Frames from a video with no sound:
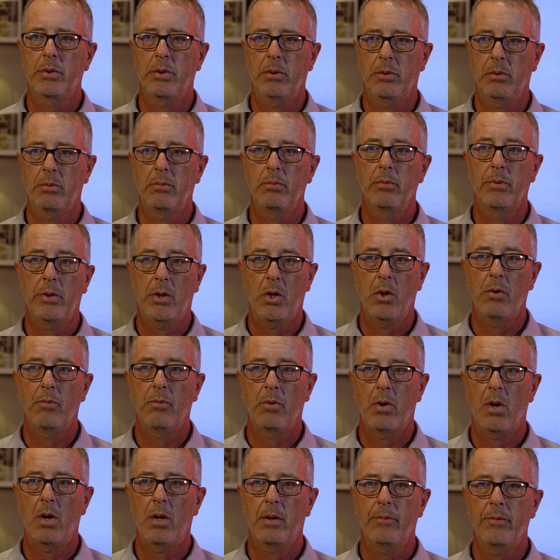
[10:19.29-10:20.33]
to the
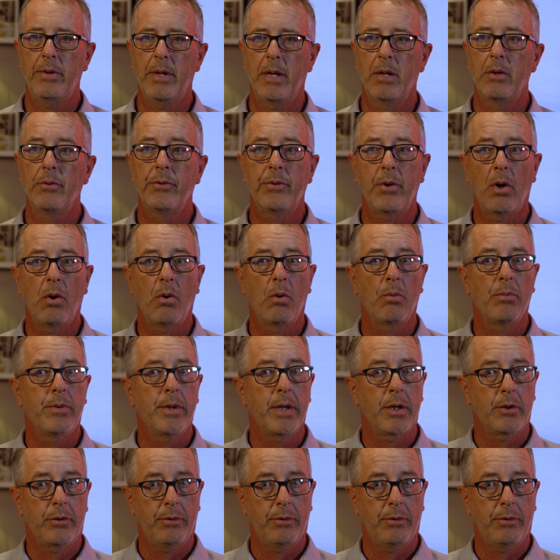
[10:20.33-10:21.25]
overall event. So the